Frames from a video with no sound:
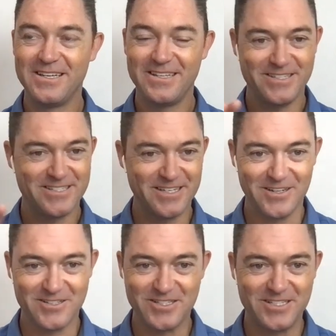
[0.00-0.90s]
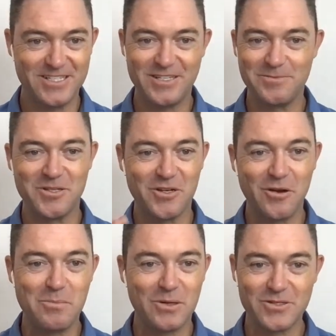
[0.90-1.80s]
You see lots of systems that have
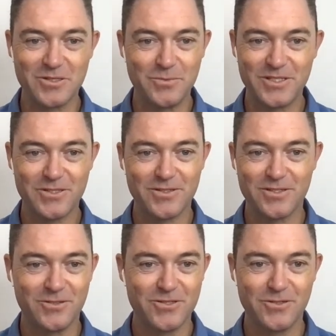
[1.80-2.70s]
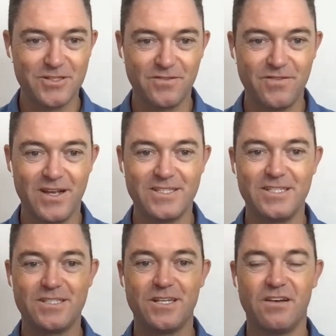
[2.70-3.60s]
got bells and whistles and all sorts of fancy
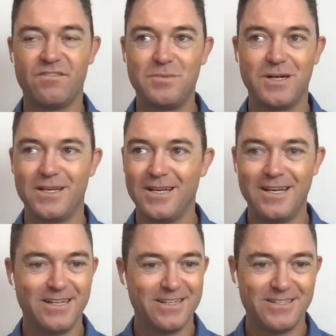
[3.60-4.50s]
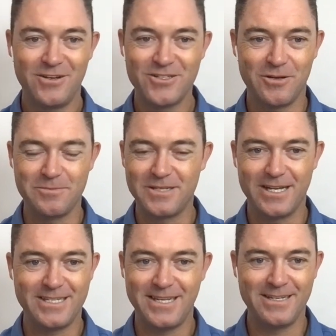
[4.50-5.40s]
stuff, but 9 times out of
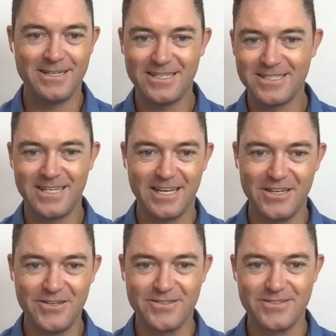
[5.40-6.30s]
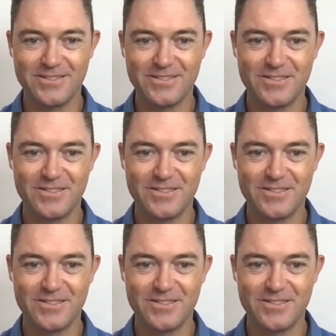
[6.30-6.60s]
10, it doesn't get used.